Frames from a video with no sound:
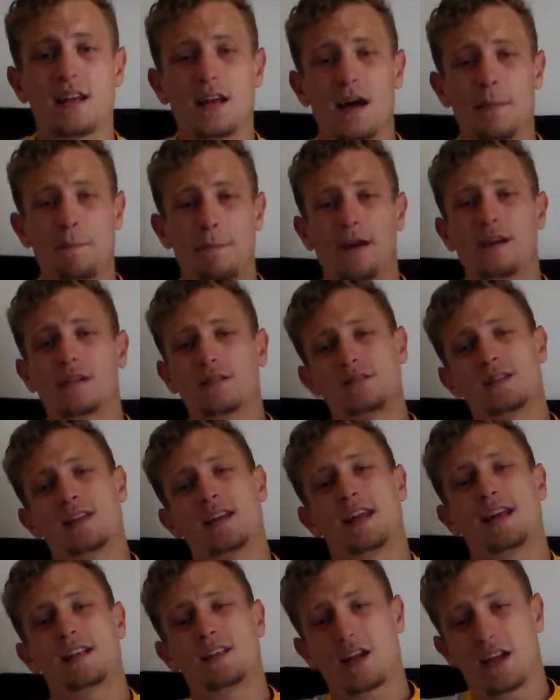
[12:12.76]
and a penalty
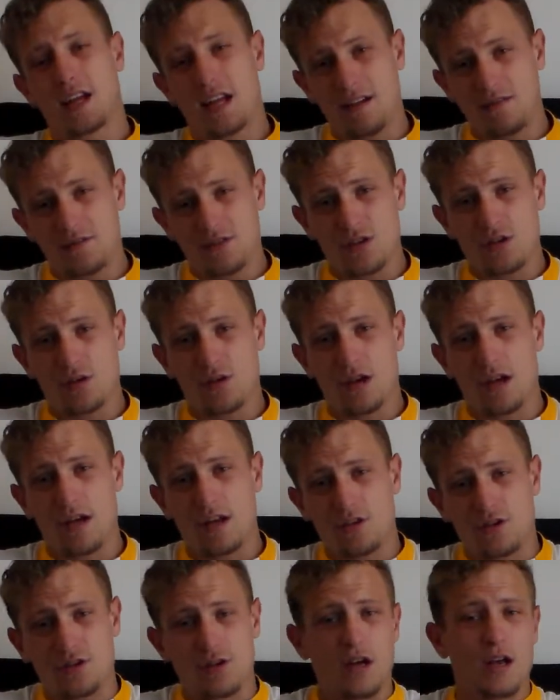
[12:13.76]
that gives you
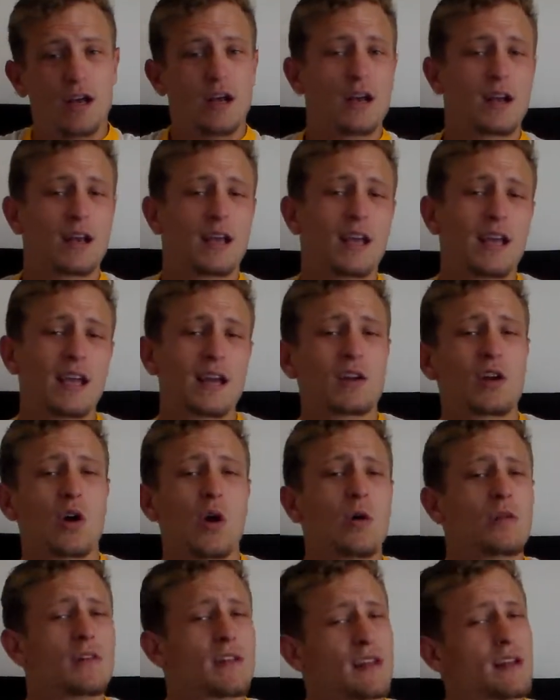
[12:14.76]
a kick and
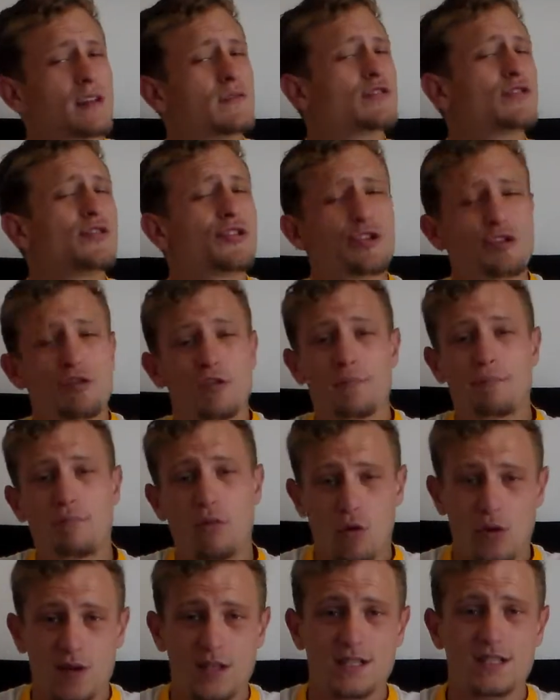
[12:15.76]
goal that gives you three
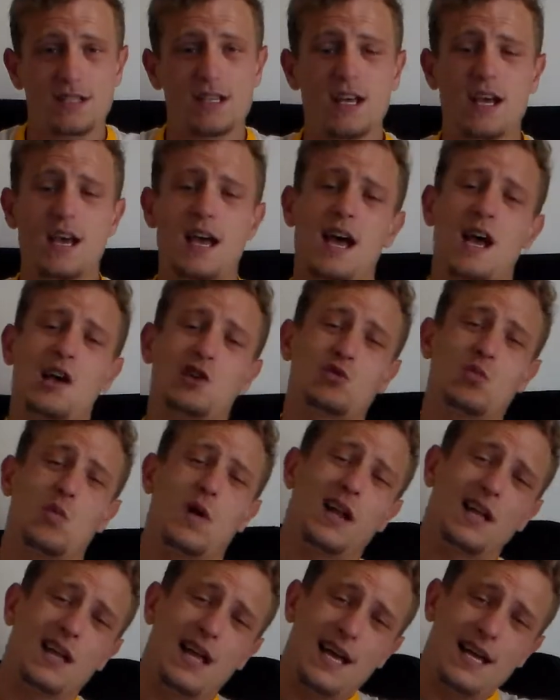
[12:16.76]
points, as
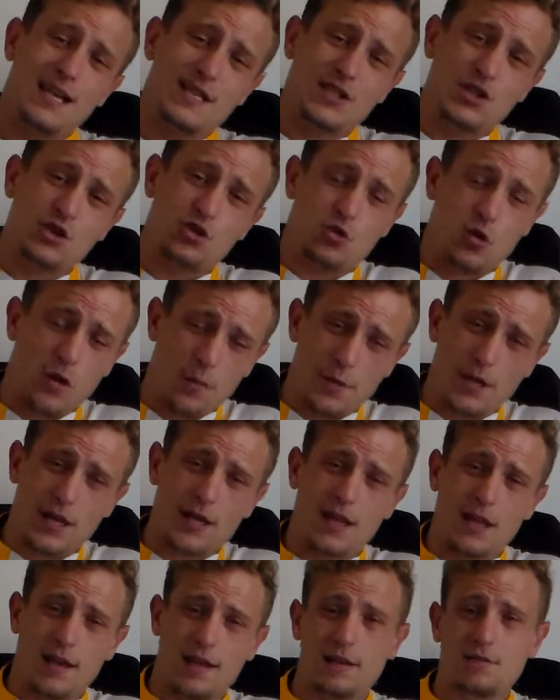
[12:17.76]
well as a drop
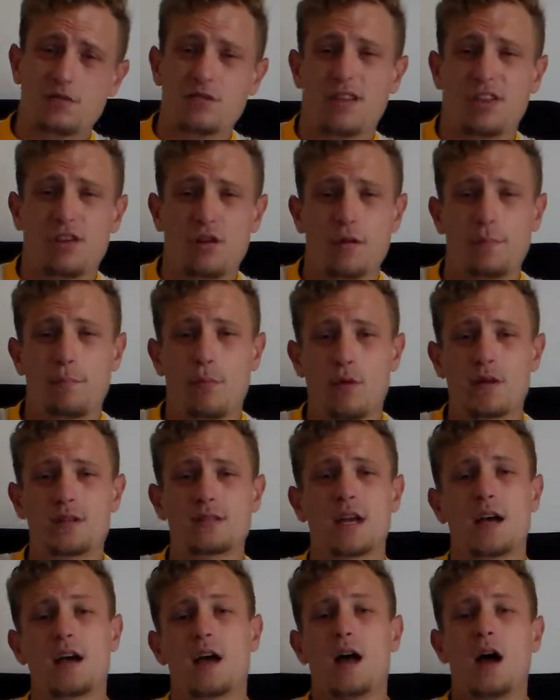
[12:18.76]
kick that gives you three
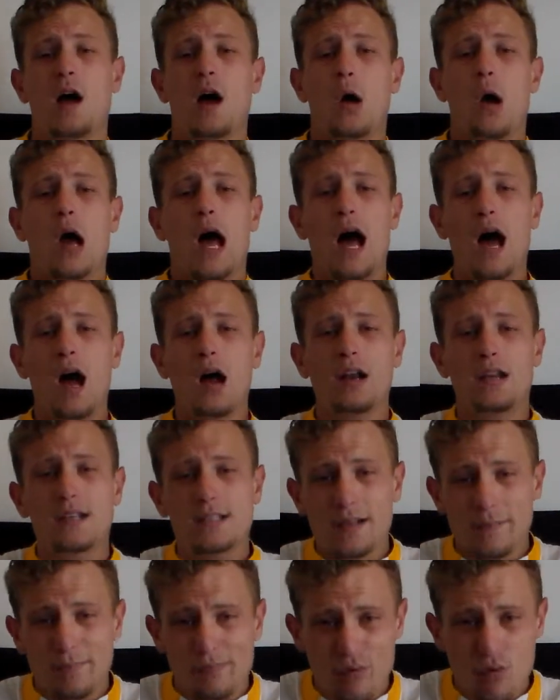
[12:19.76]
points. How
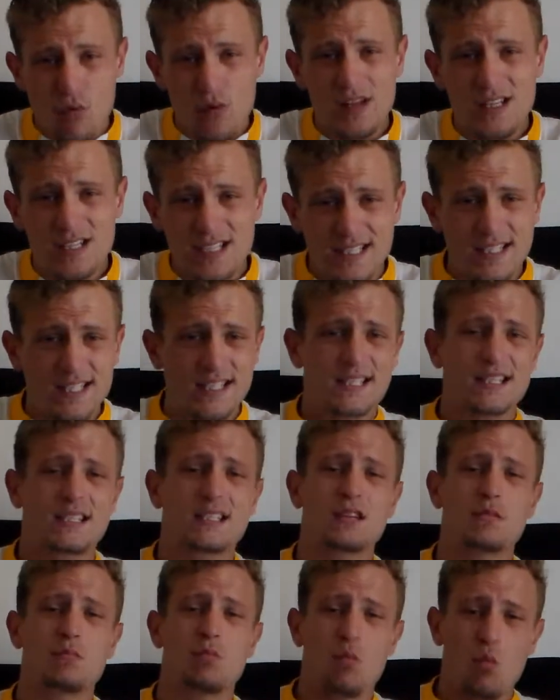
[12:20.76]
does the point
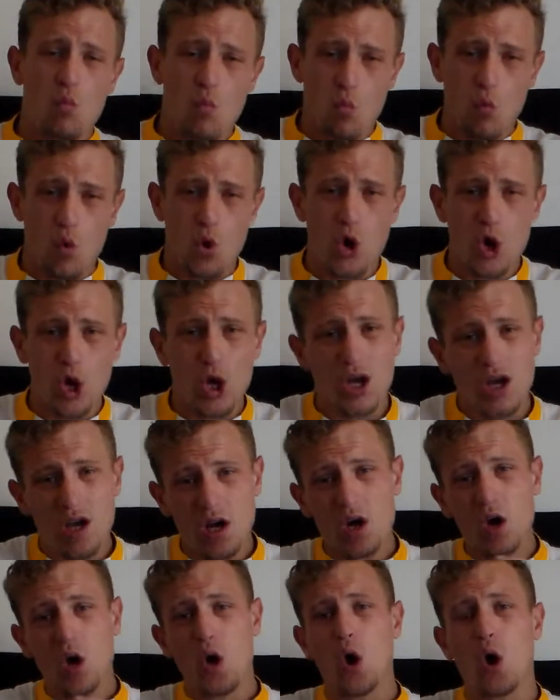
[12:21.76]
system work
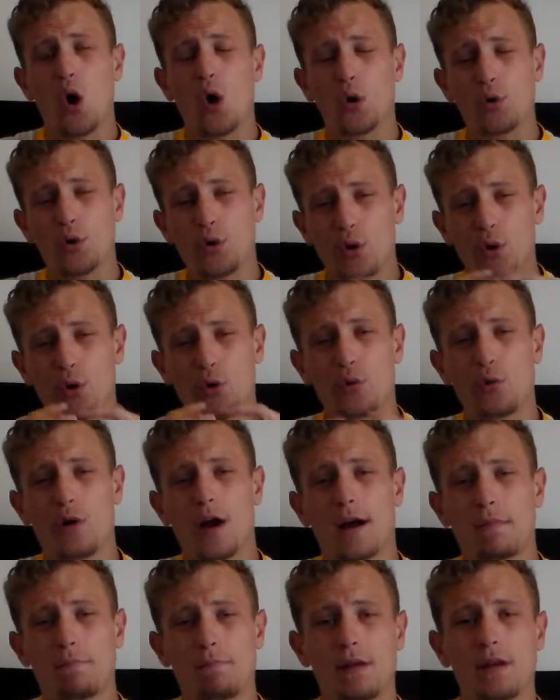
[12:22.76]
on
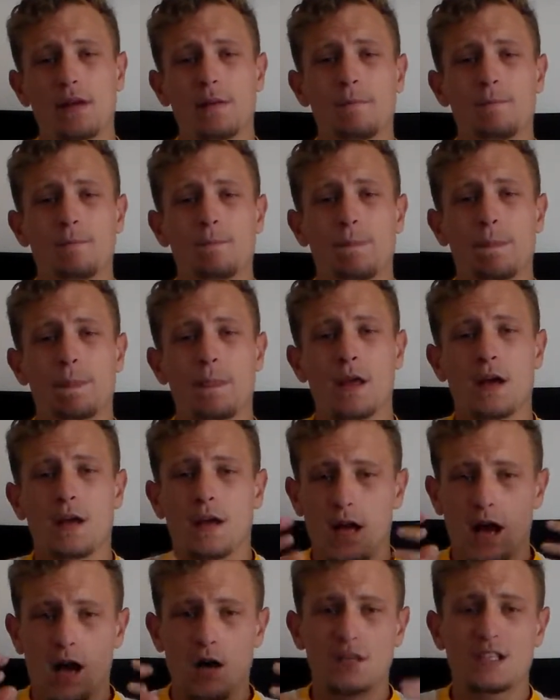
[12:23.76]
rugby?
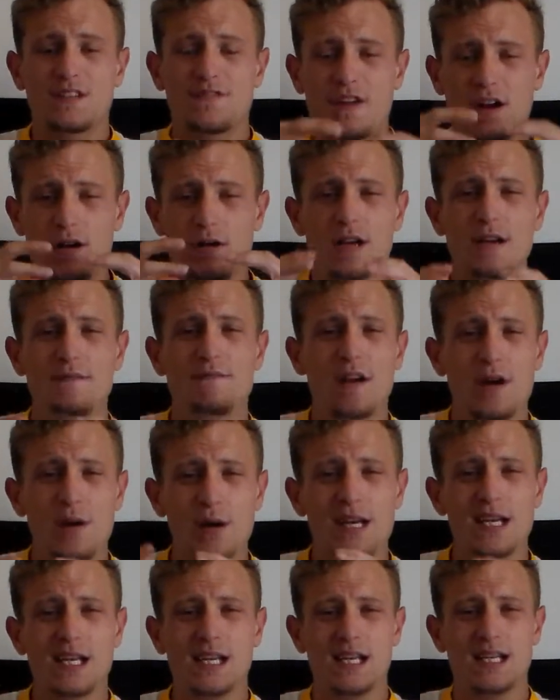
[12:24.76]
Now, it's very,
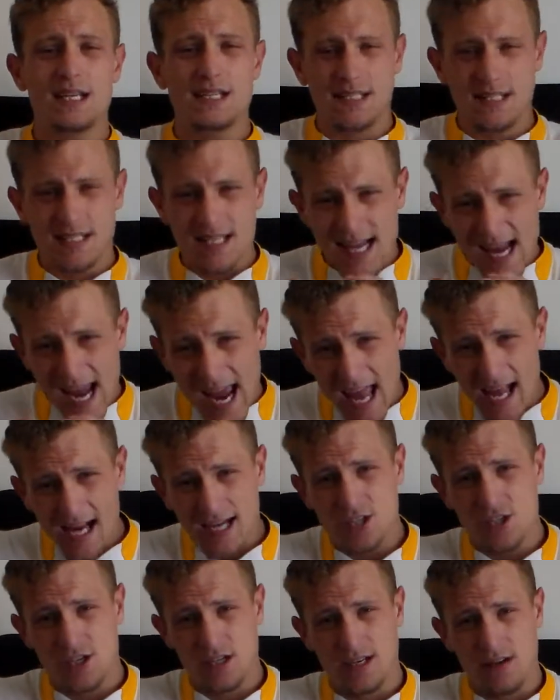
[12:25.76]
very easy
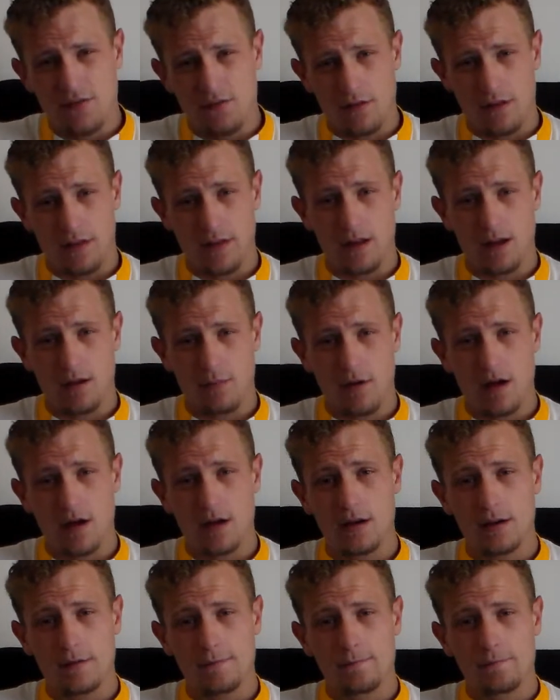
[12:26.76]
actually if you think
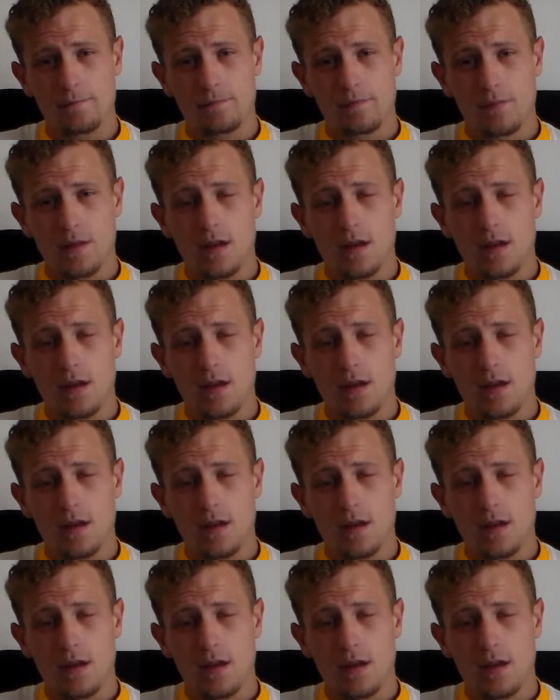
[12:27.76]
about it.